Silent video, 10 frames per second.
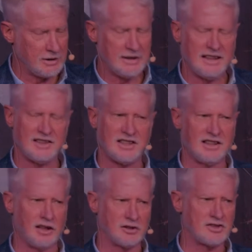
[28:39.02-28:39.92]
It's in
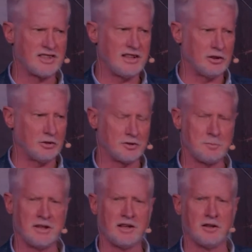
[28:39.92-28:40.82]
ourselves
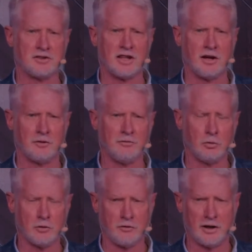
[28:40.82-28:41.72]
because our
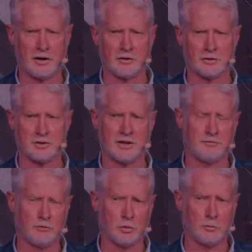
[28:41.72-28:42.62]
forefathers and
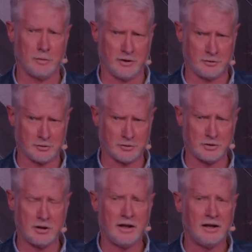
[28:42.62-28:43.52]
foremothers,
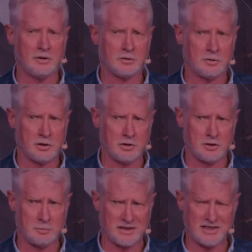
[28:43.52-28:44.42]

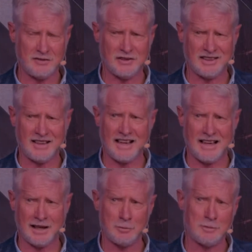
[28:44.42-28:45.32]
specifically
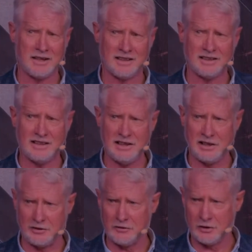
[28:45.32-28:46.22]
Adam and
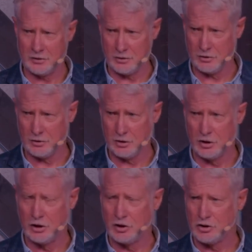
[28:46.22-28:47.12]
Eve,
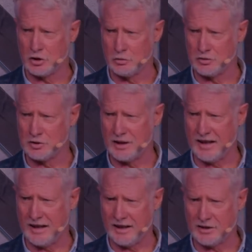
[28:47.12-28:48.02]
chose to
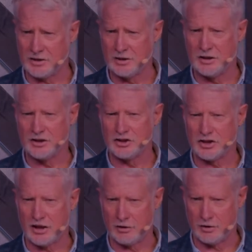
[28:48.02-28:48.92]
act
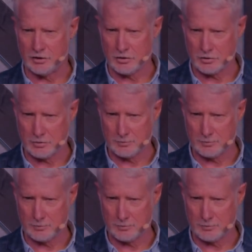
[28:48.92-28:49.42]
childish